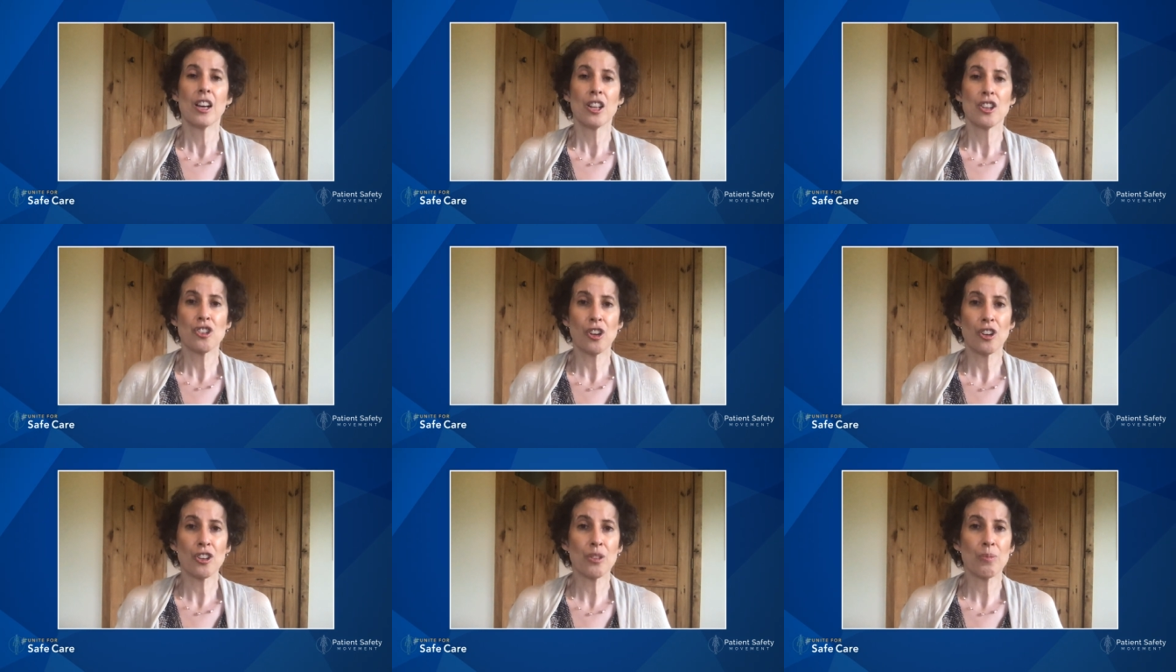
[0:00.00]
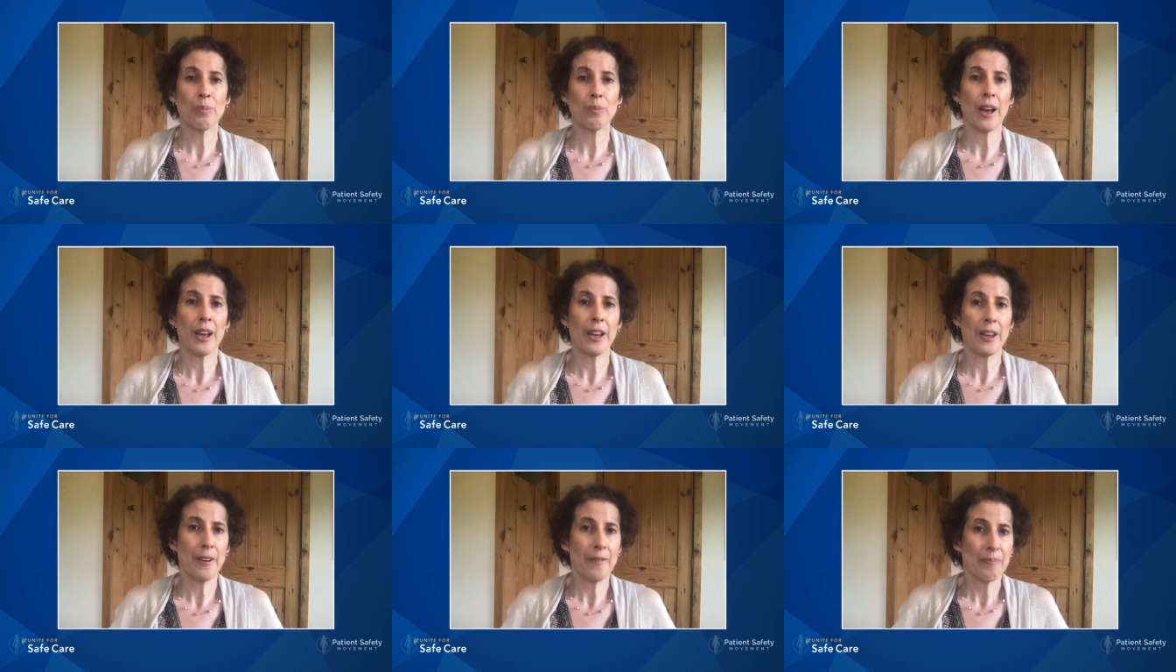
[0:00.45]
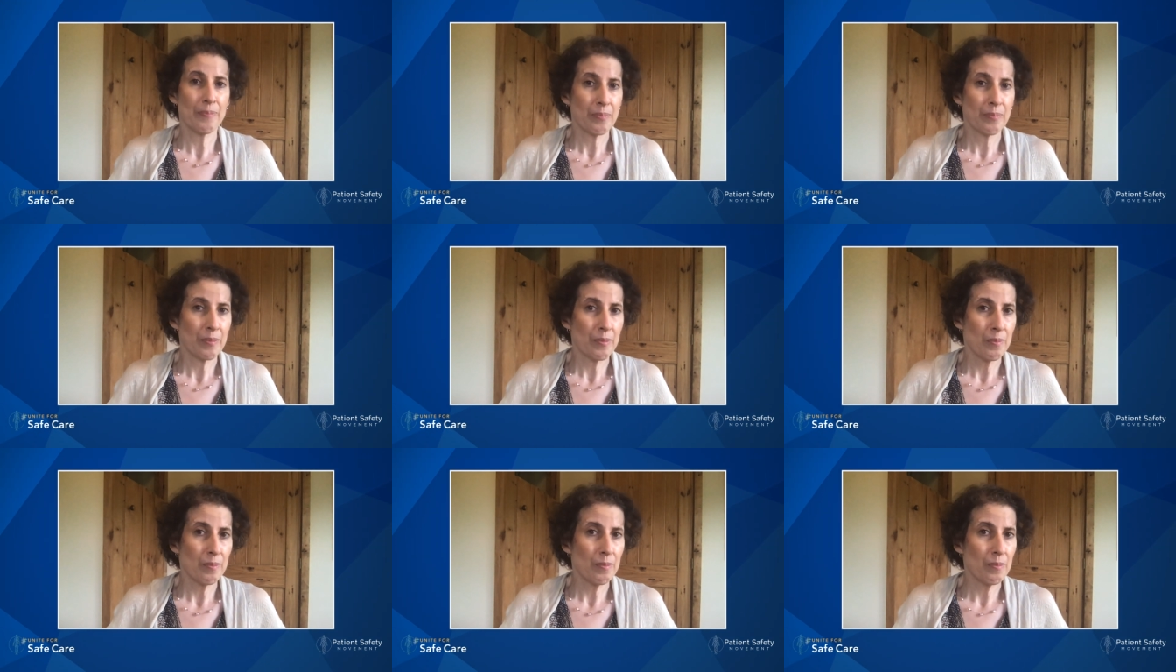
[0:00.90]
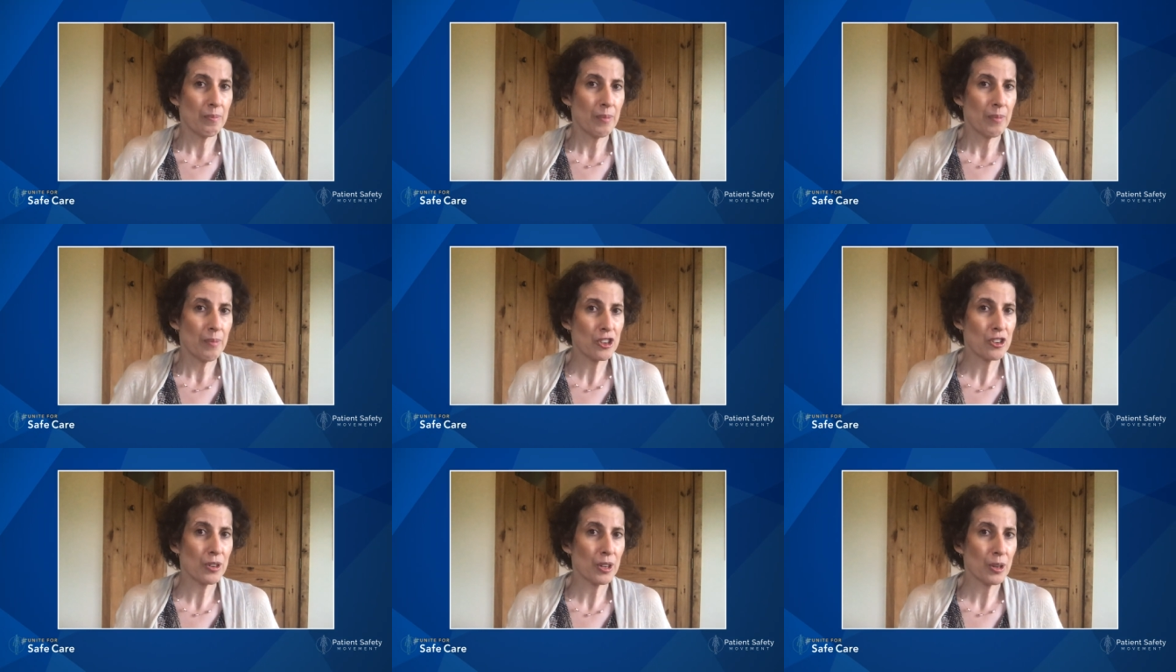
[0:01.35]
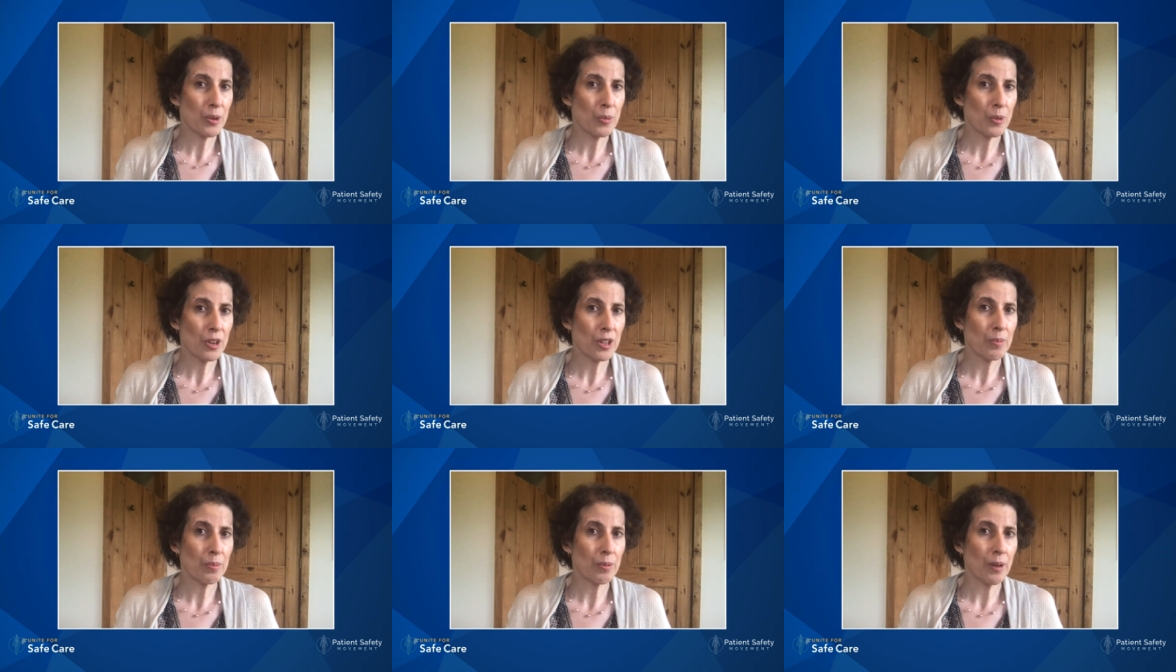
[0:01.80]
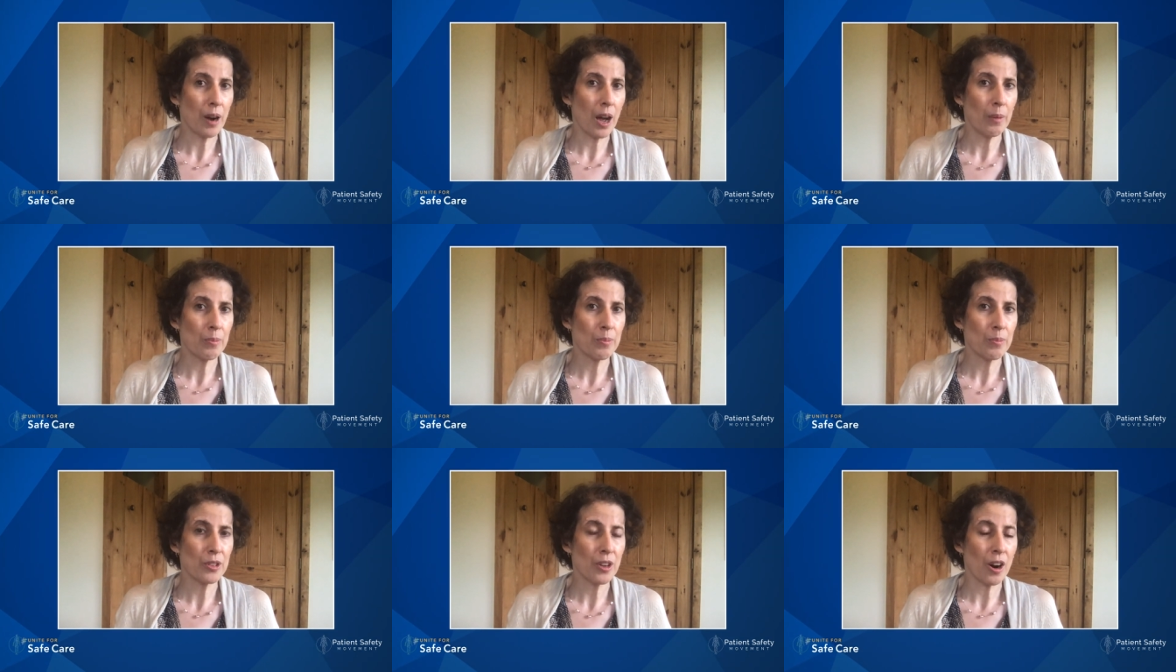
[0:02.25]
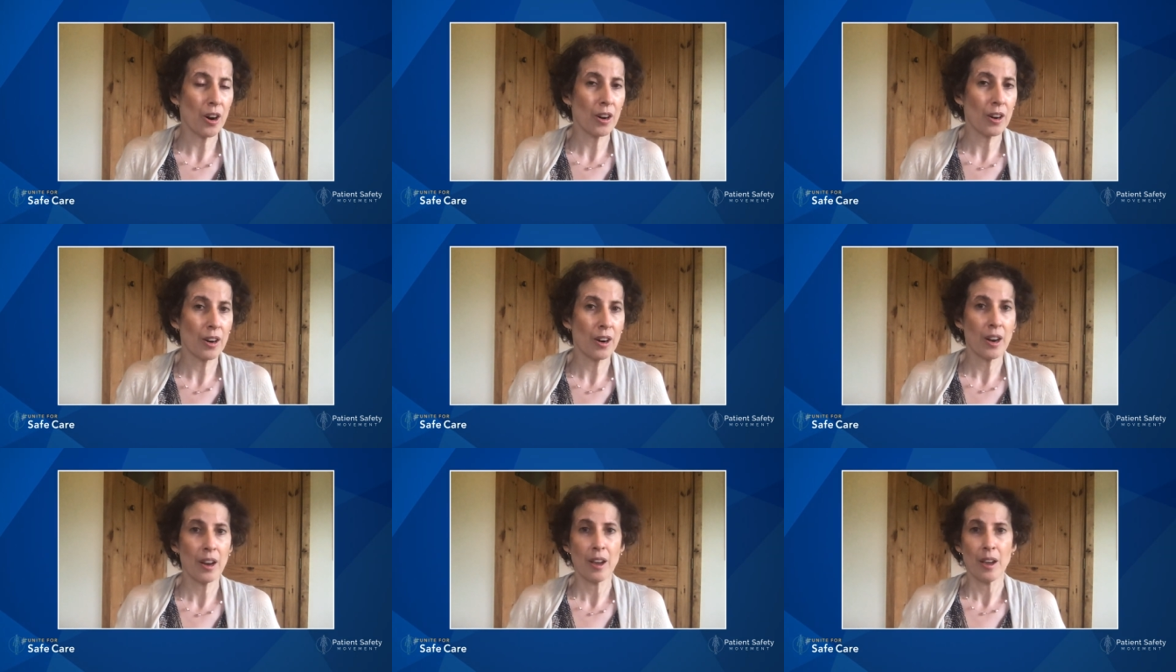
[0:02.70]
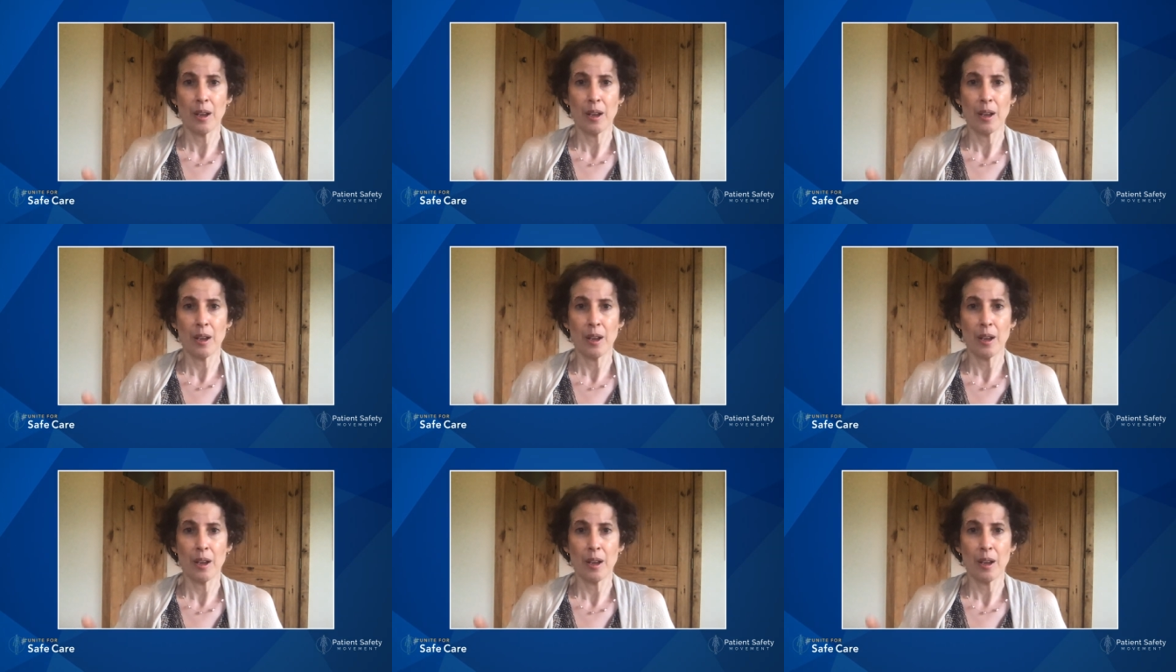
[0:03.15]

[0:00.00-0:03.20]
Just by measuring where the problems are,